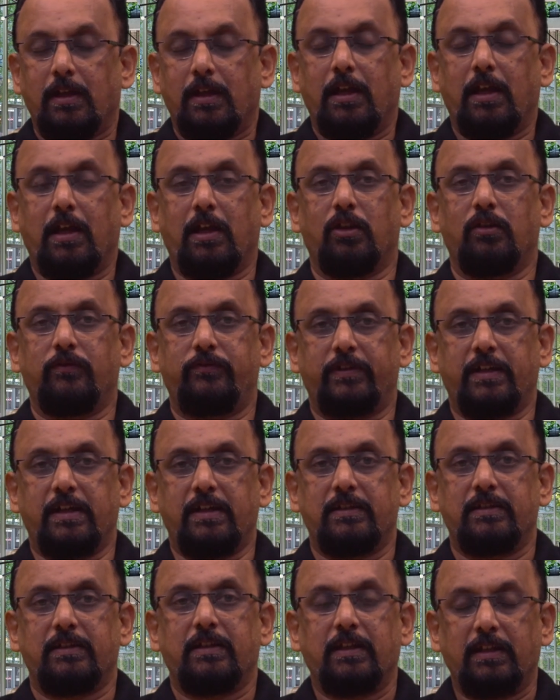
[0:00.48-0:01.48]
Hello
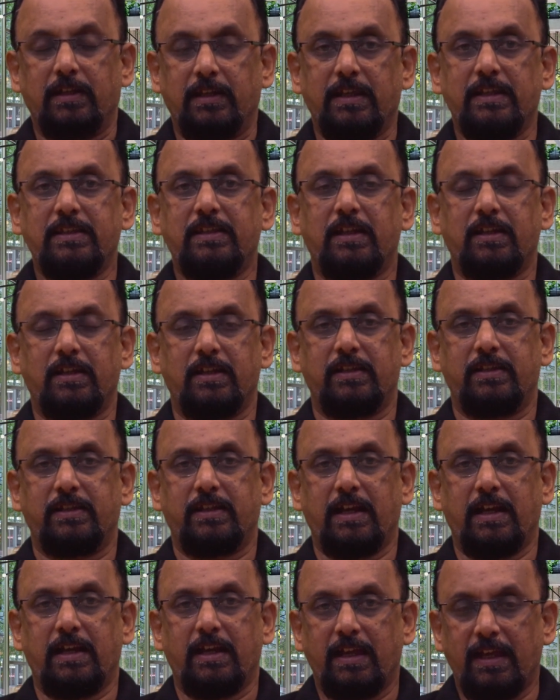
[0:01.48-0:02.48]
friends, let's
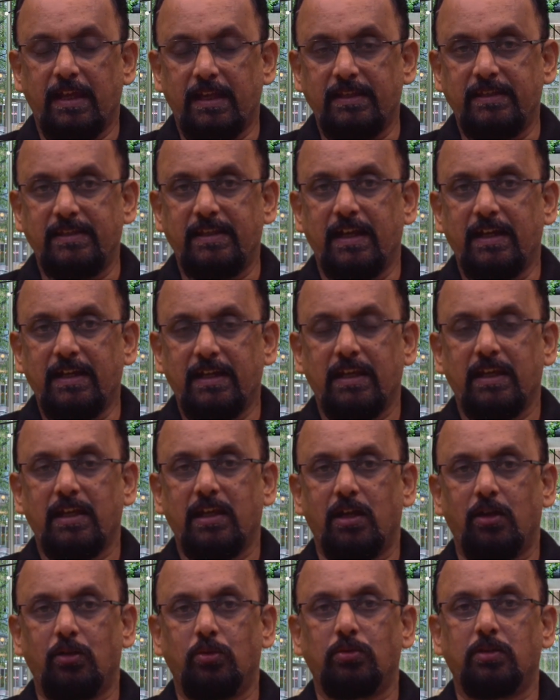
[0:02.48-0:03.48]
understand exactly
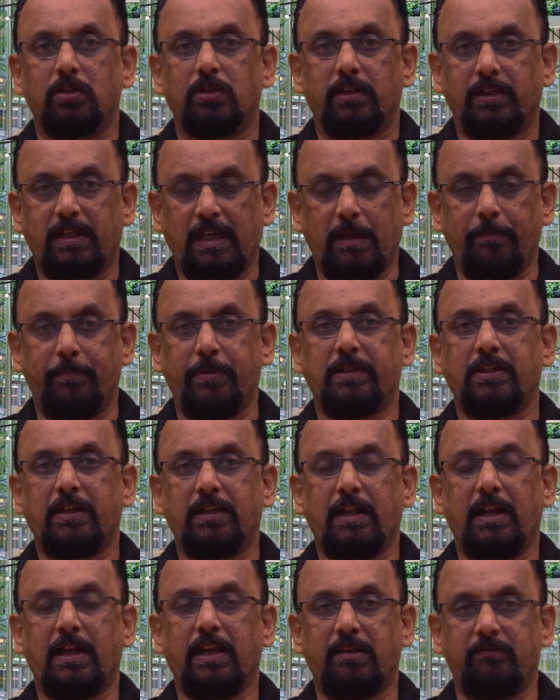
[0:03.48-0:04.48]
how the
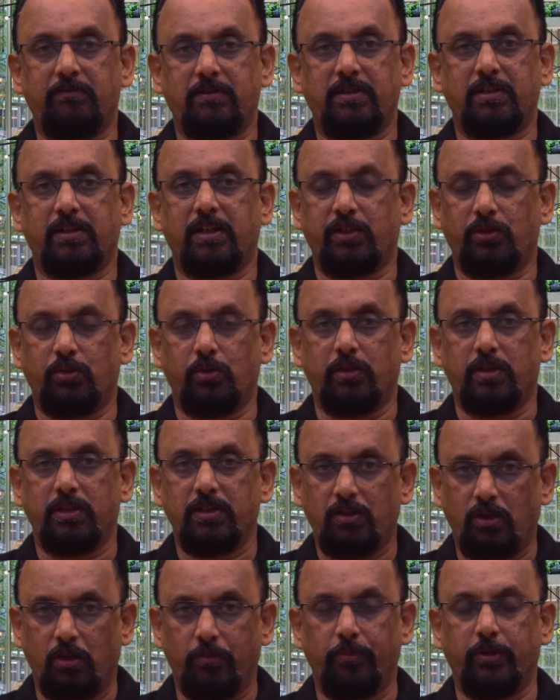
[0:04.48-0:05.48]
capital adequacy ratio
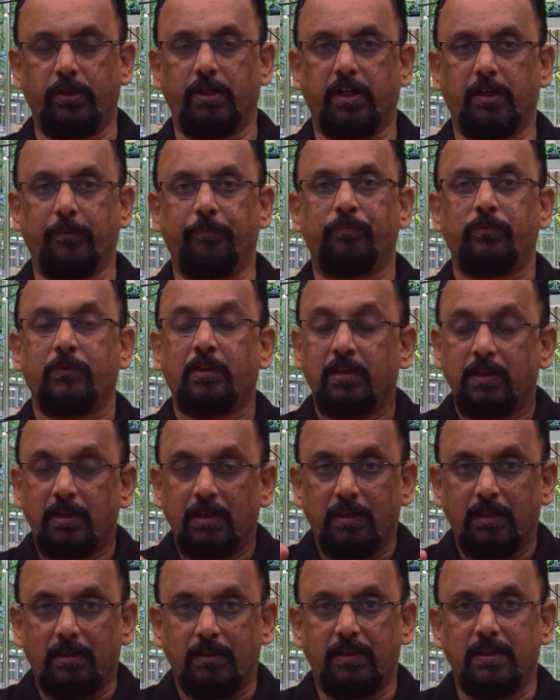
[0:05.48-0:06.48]
is computed.
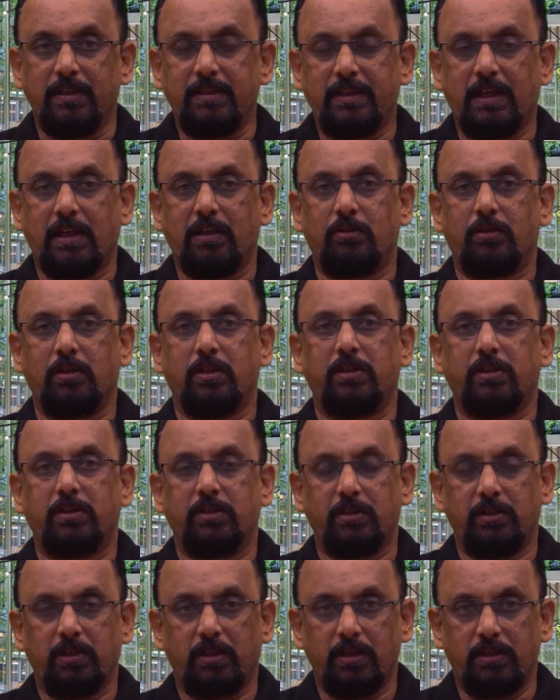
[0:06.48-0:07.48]
This
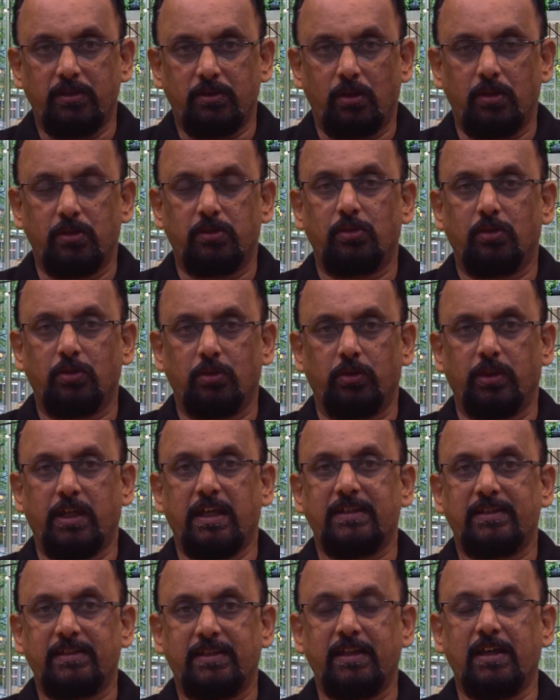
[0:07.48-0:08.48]
calculation is also known
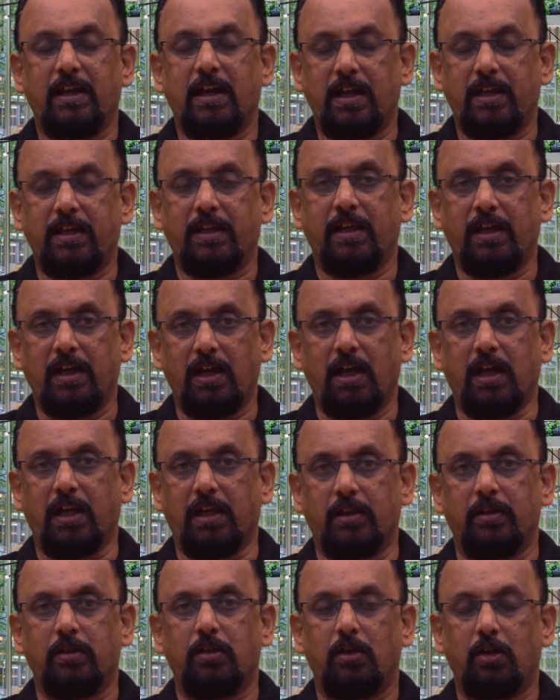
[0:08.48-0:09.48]
as
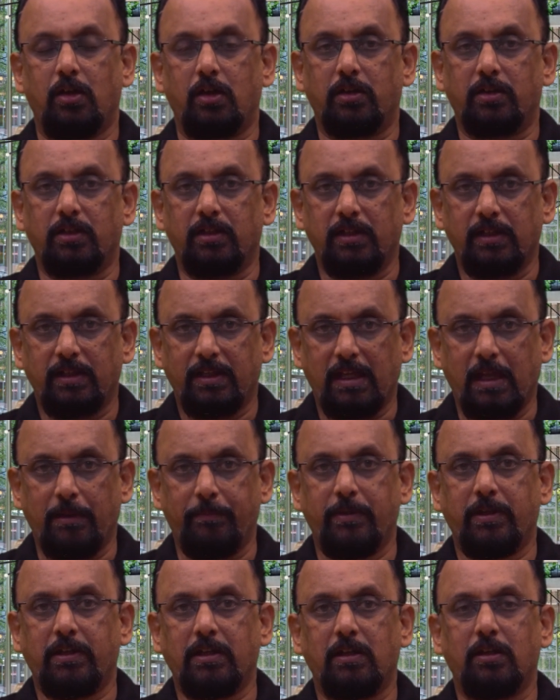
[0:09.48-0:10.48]
CRAR or the
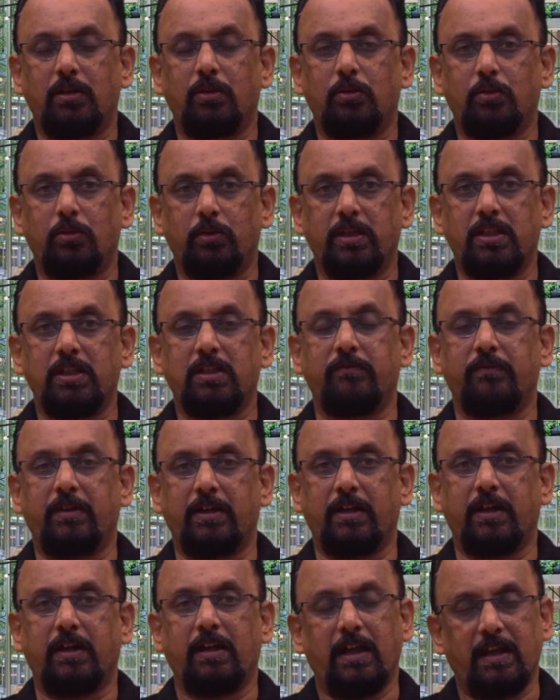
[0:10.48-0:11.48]
capital to risk
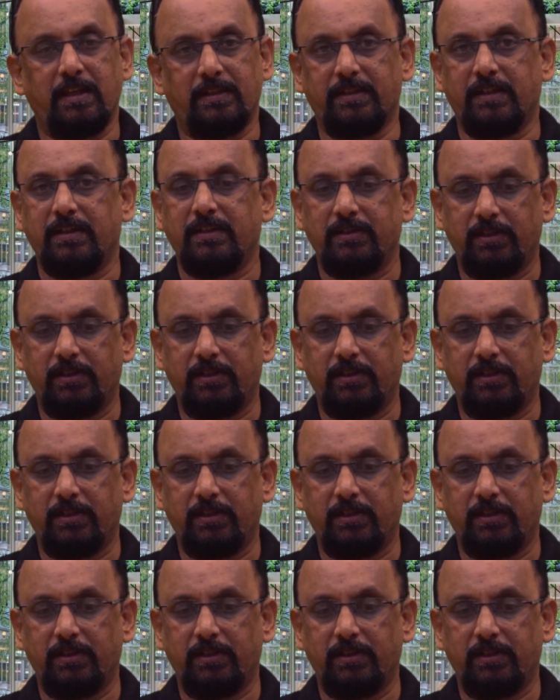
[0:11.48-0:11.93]
weighted assets